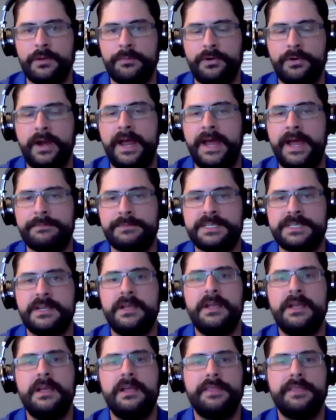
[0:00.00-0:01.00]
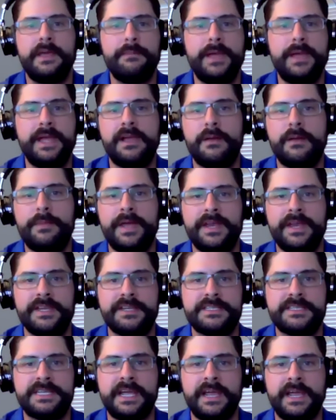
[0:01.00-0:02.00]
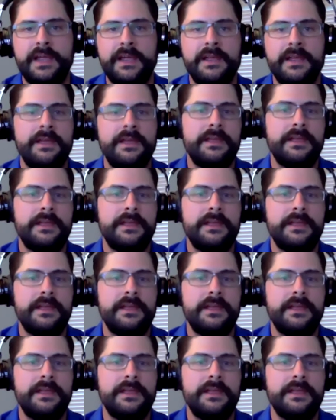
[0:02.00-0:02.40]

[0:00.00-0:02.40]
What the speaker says: Perhaps they may come in and say,